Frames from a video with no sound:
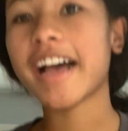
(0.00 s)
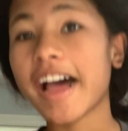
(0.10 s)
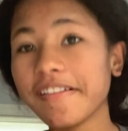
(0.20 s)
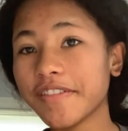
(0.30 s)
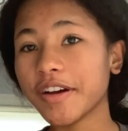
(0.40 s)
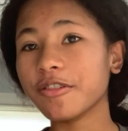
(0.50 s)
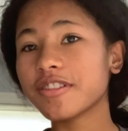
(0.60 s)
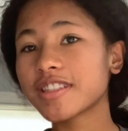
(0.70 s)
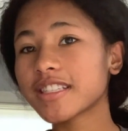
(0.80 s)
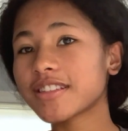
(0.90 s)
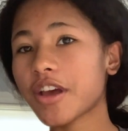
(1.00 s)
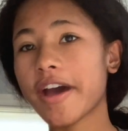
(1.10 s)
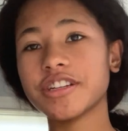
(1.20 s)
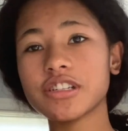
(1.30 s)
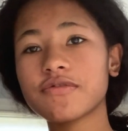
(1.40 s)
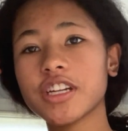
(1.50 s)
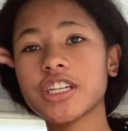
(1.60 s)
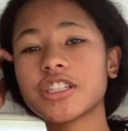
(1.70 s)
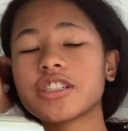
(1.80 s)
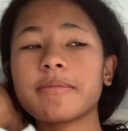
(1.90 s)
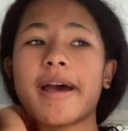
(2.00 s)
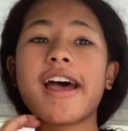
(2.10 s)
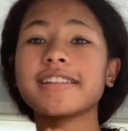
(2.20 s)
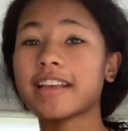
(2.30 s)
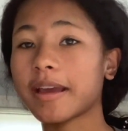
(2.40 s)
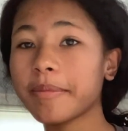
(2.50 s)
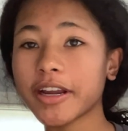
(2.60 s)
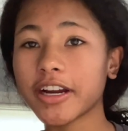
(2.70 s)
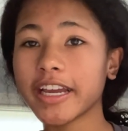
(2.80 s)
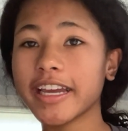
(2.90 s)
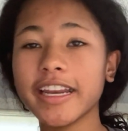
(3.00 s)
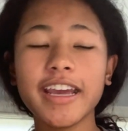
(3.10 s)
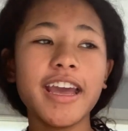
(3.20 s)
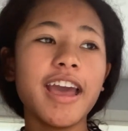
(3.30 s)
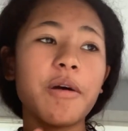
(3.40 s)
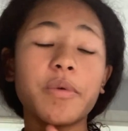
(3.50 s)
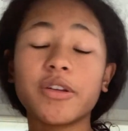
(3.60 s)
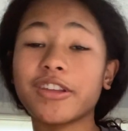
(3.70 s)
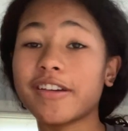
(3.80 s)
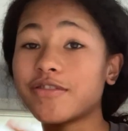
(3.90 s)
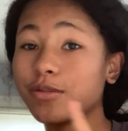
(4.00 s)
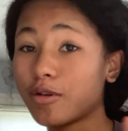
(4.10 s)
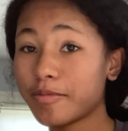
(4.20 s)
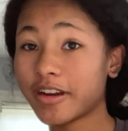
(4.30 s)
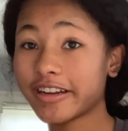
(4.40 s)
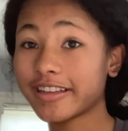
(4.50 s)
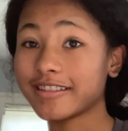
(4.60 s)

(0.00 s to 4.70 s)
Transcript: Hi folks, so I just finished my second period. We only have 2 more periods